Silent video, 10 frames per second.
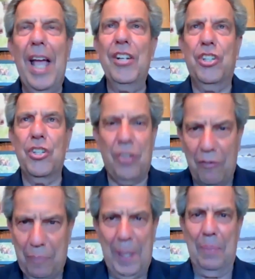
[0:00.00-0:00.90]
the
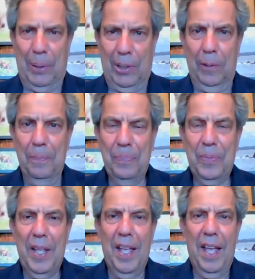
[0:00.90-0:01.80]
ages of people,
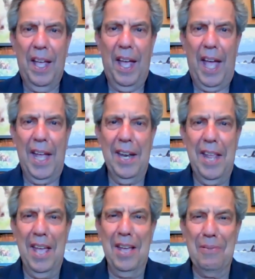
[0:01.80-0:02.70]

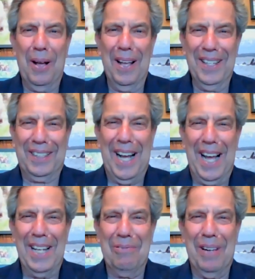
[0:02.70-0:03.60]
and
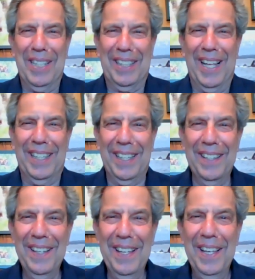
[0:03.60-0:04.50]
it kind of went like
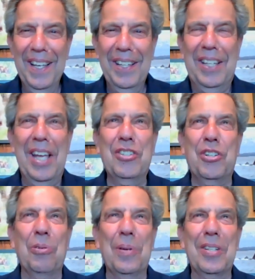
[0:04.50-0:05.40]

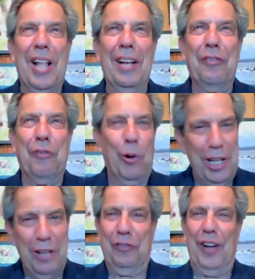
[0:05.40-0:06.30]
geezer was like
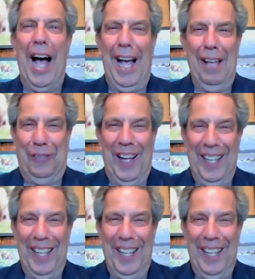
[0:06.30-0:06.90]
45.